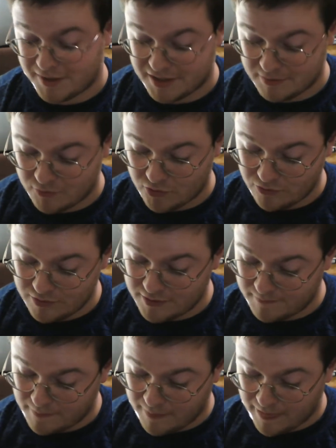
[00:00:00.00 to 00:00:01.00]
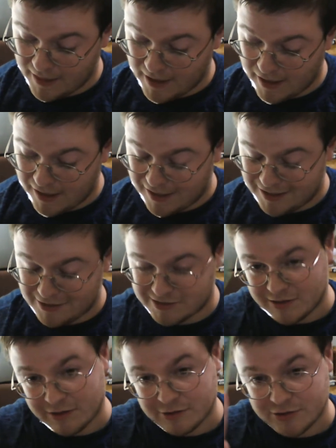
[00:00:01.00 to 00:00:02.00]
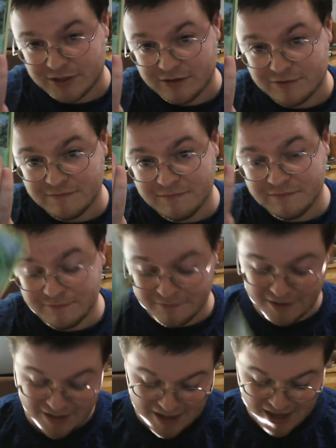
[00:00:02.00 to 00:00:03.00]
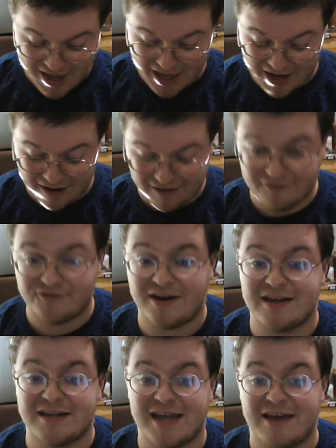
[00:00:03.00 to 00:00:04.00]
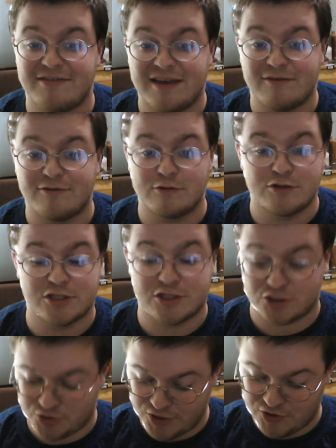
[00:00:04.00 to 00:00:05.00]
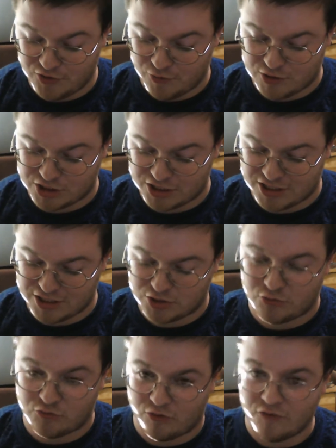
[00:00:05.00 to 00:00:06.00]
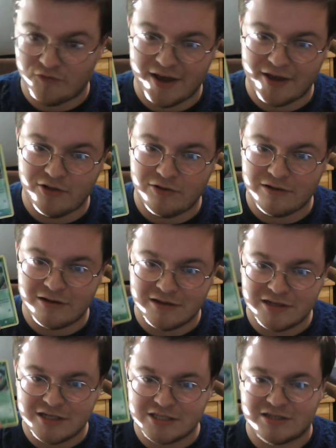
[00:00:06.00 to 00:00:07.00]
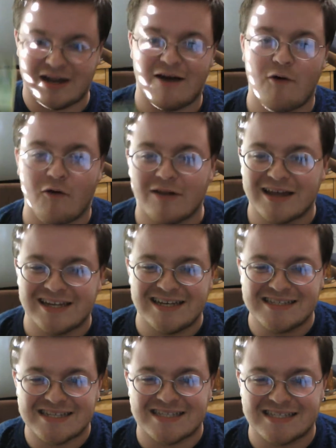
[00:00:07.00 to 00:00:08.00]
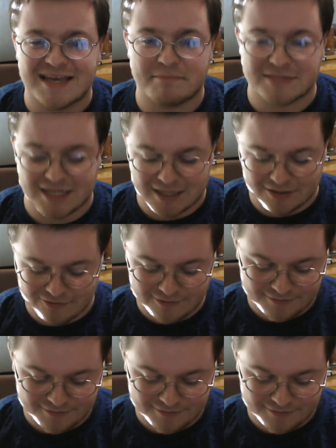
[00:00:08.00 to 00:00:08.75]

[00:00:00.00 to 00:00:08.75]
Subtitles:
Emerald. Here's another Trico. And now I finally have the evolution of Trico, which is Grovyle. So now all I need is a Sceptile.